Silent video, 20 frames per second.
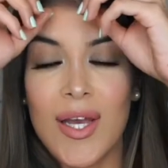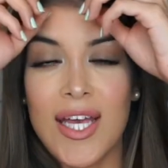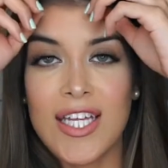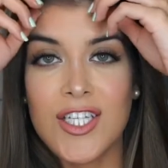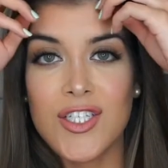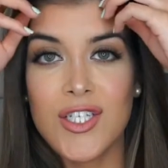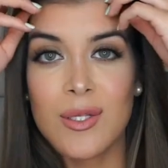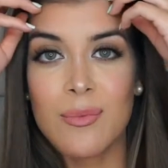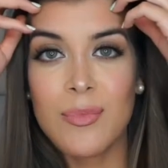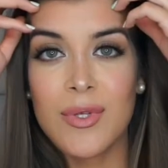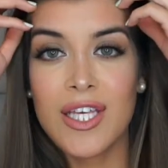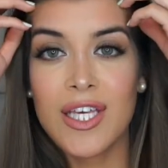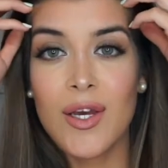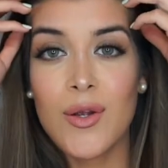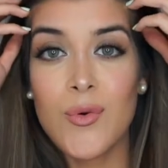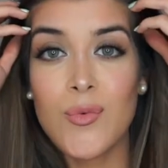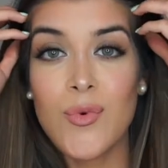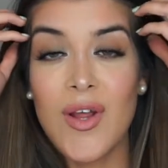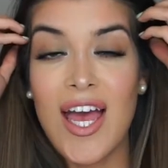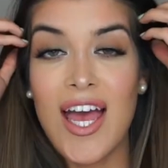It should be
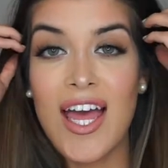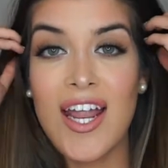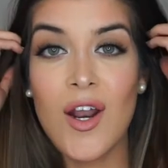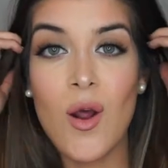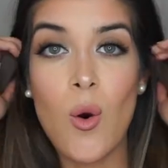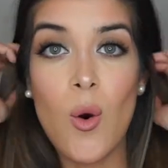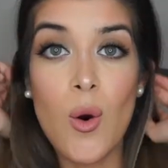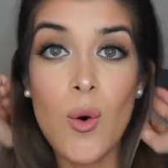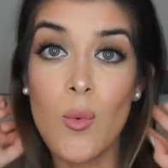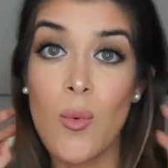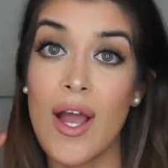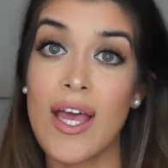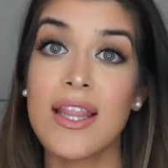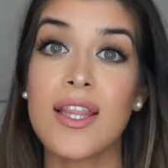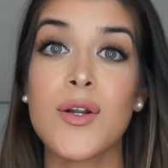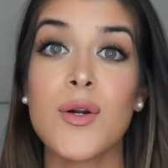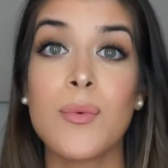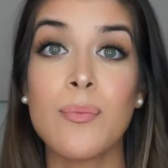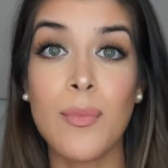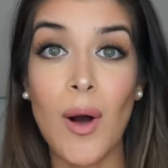a red or white
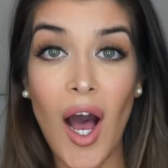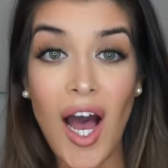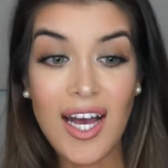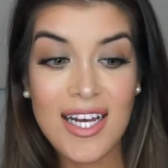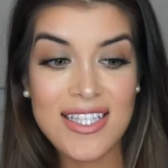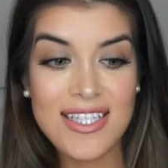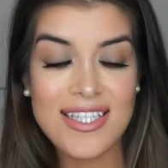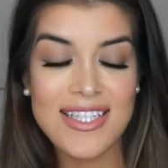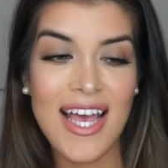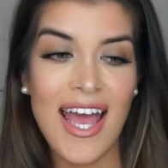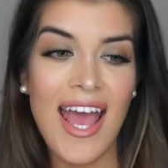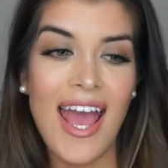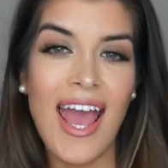little box.